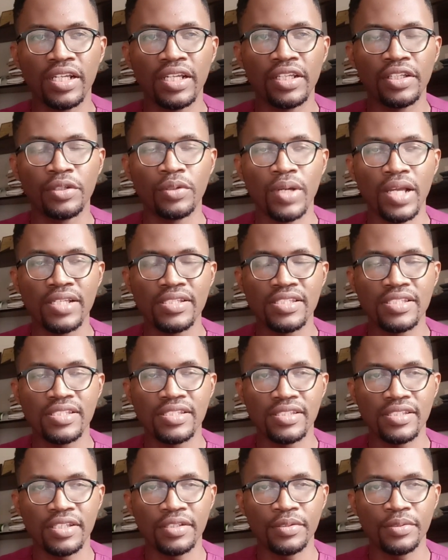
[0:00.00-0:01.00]
as
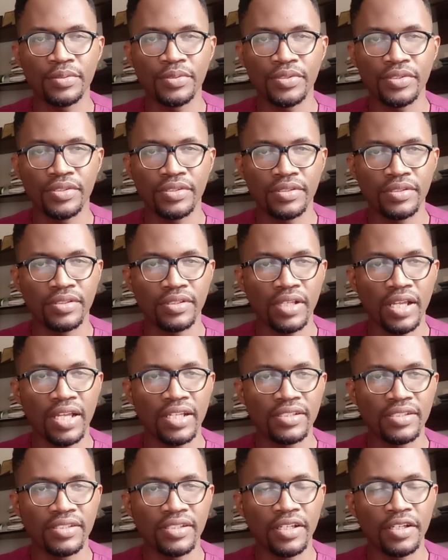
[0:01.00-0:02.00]
sales, as